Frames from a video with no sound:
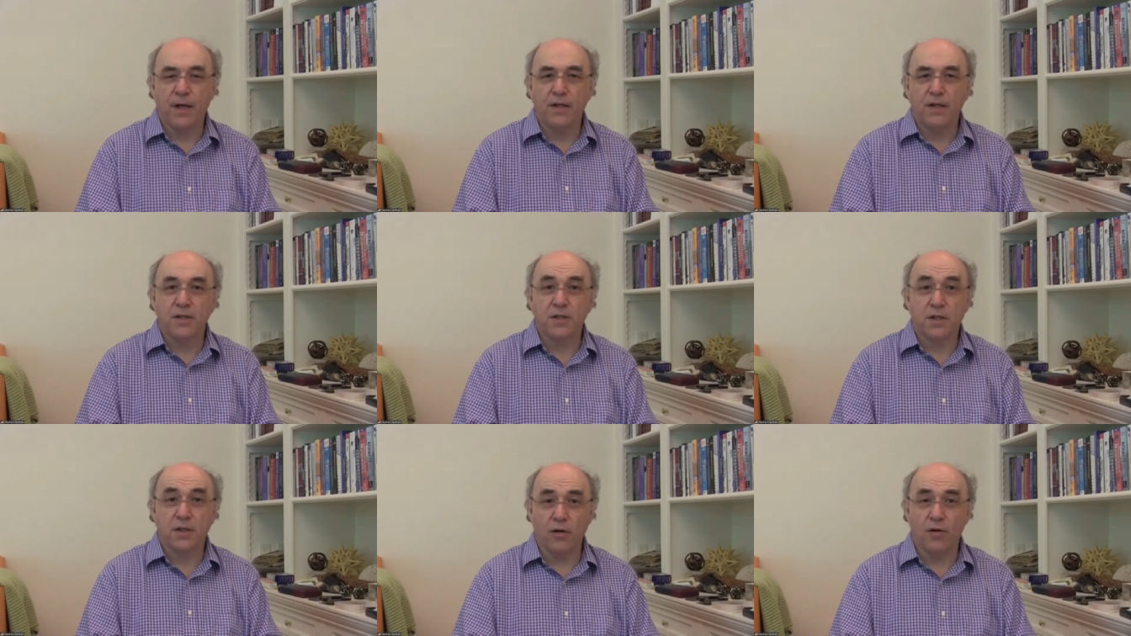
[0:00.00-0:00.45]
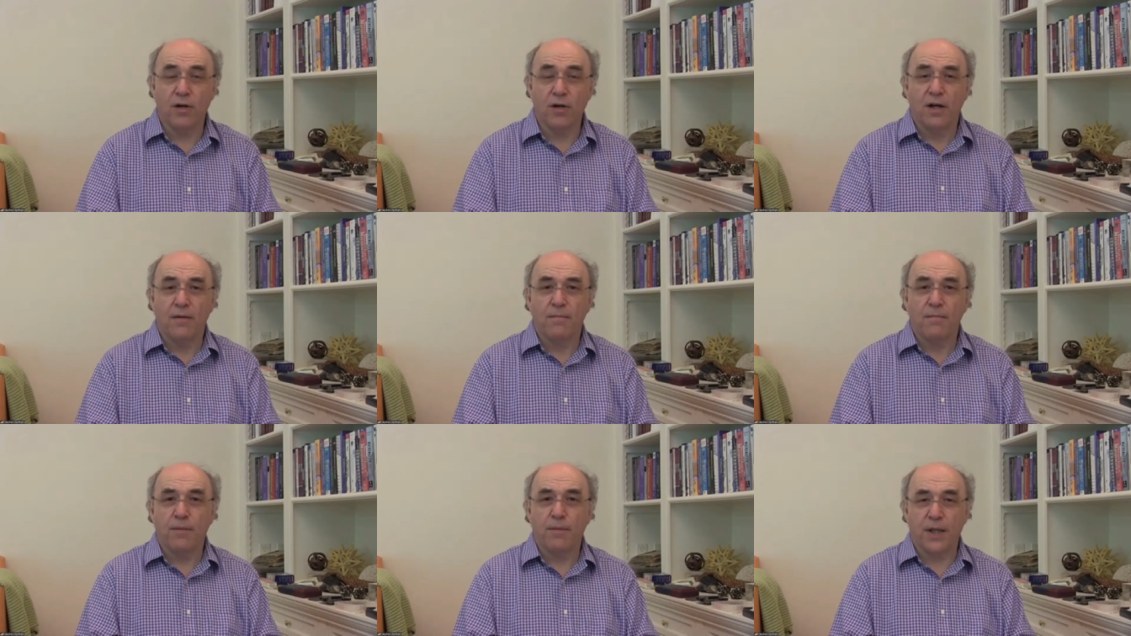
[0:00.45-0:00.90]
So,
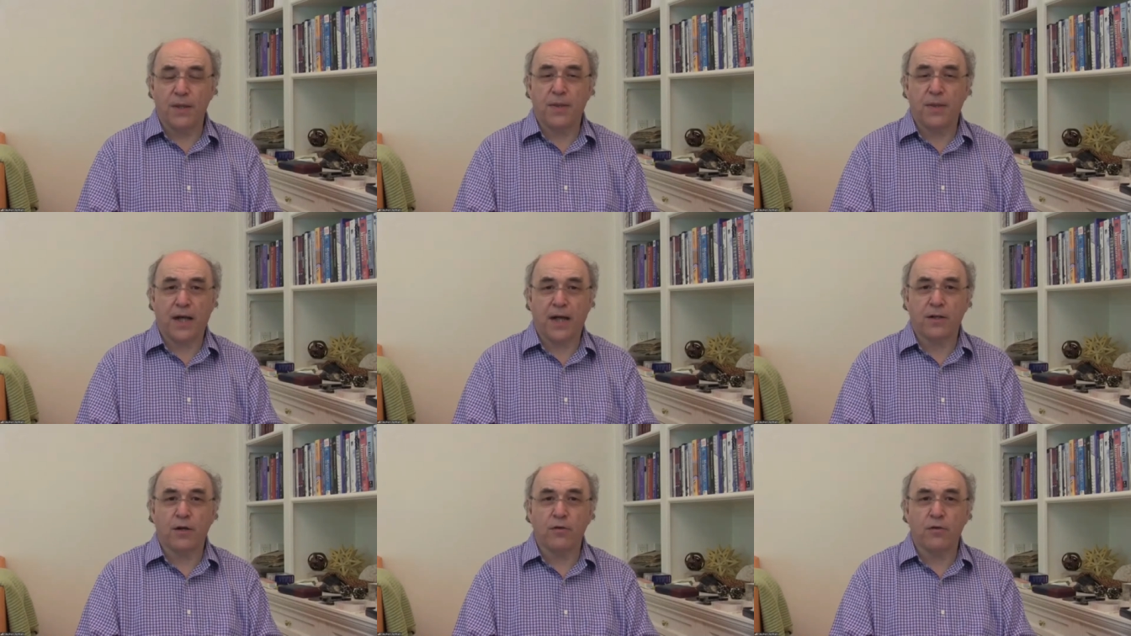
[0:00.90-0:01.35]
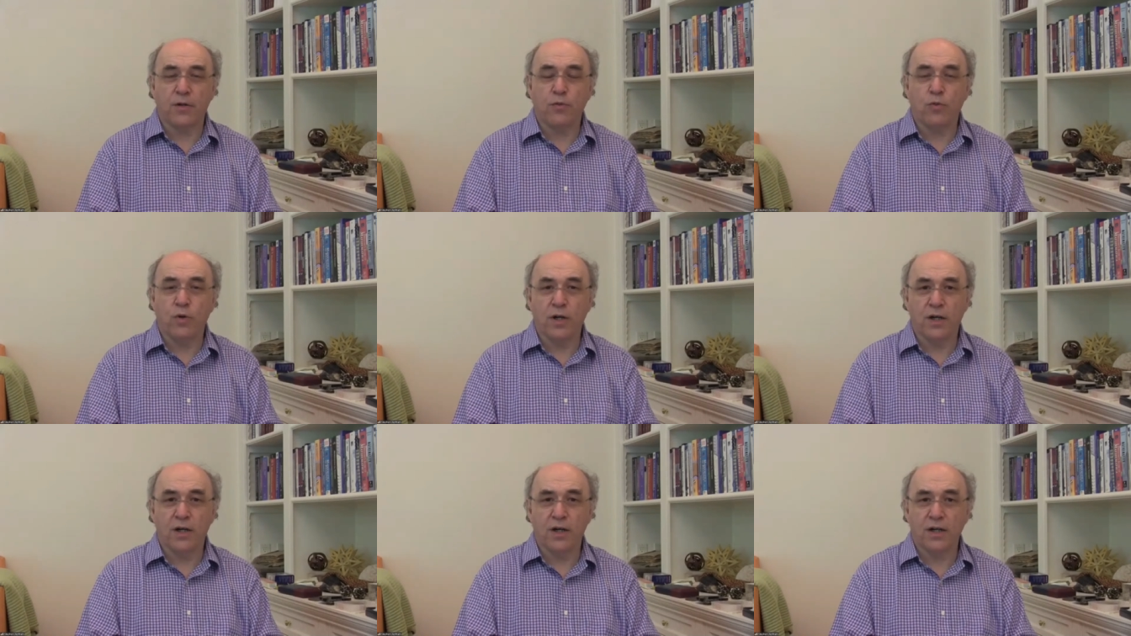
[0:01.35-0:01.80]
but that only
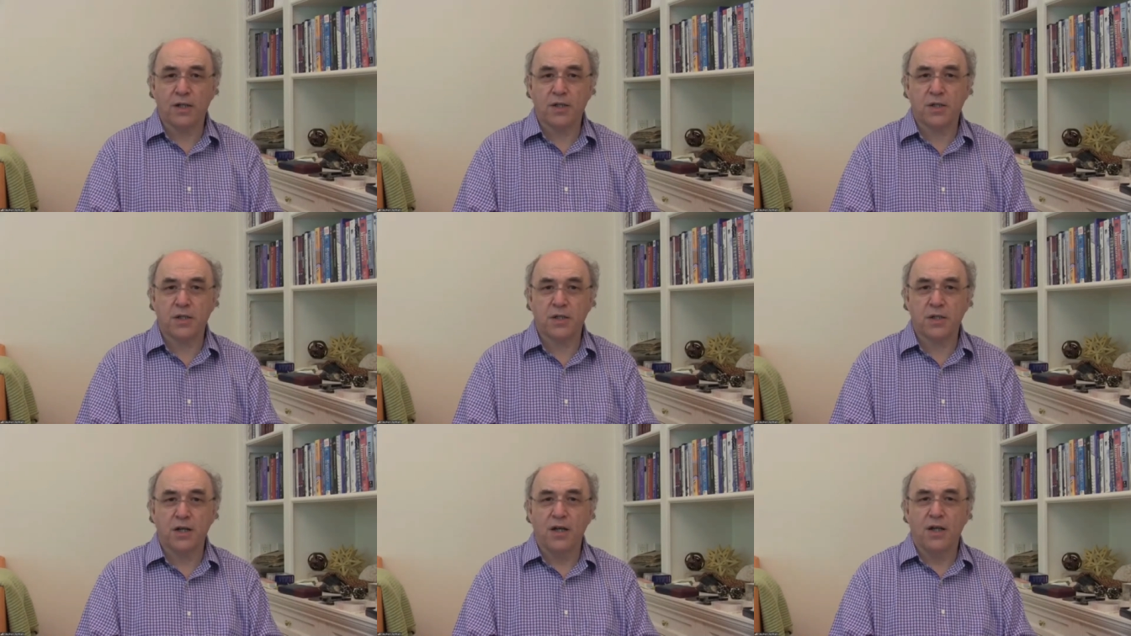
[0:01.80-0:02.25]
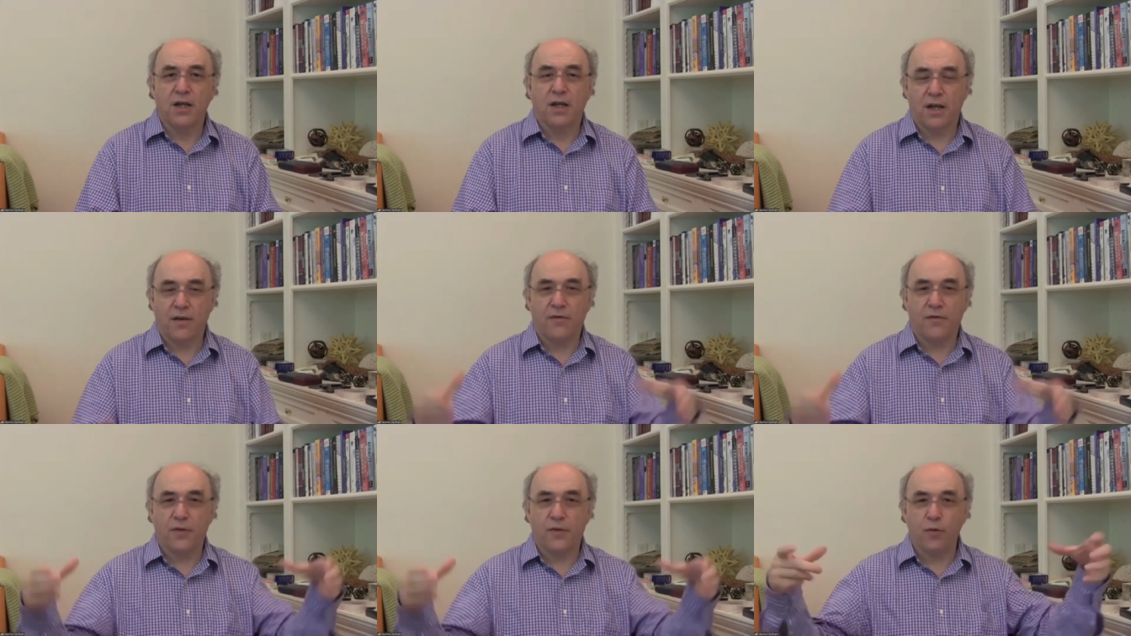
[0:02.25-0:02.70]
works
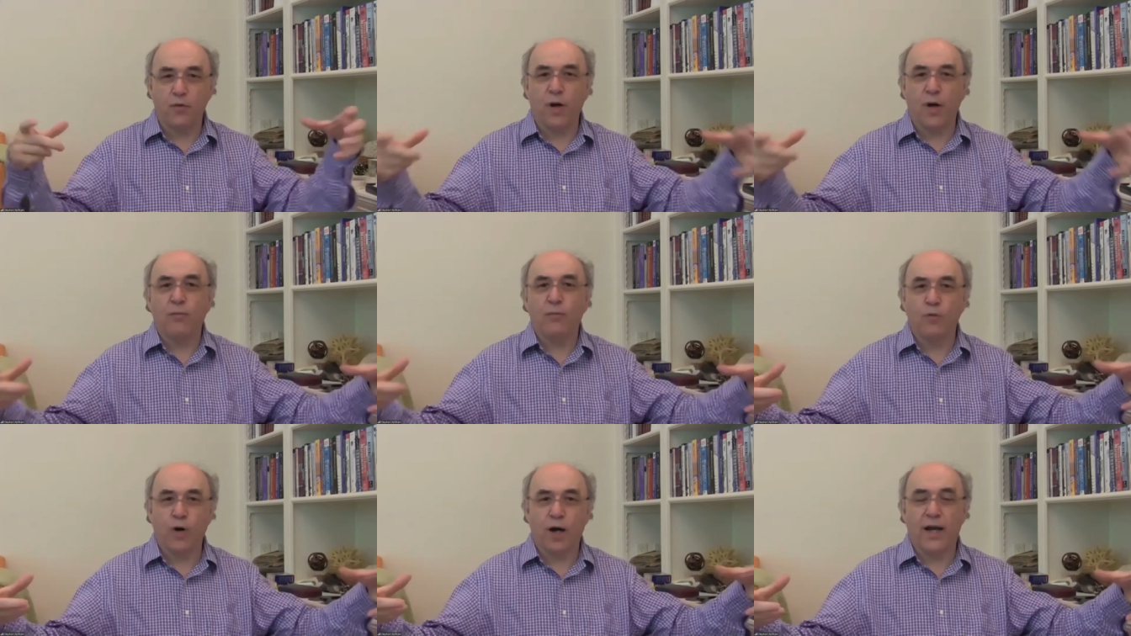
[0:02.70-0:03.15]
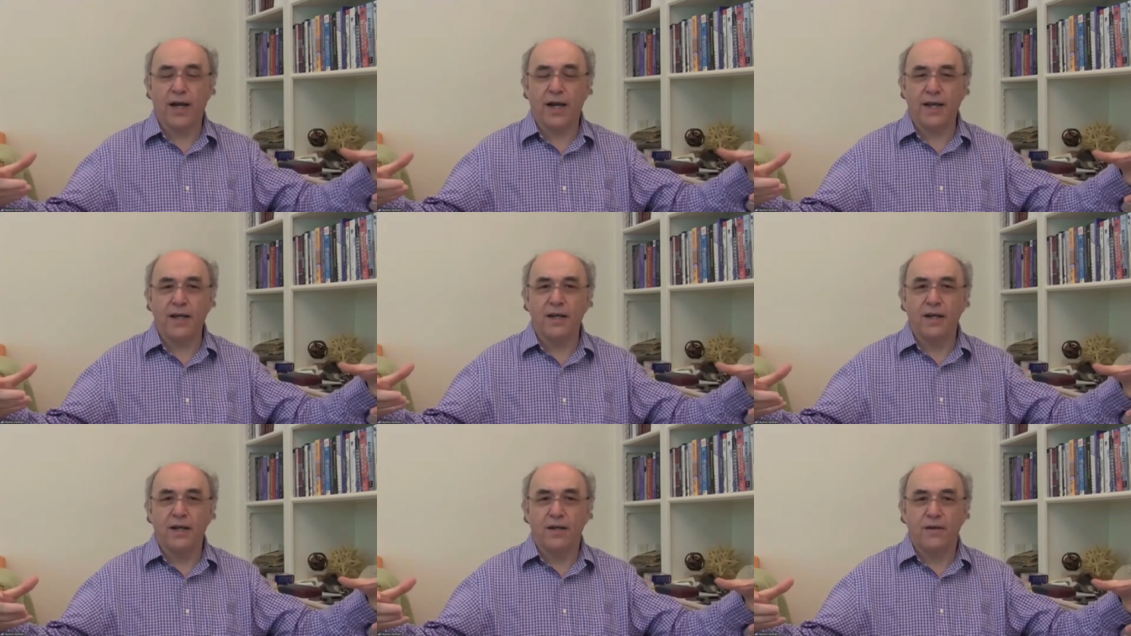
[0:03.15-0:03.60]
if the runway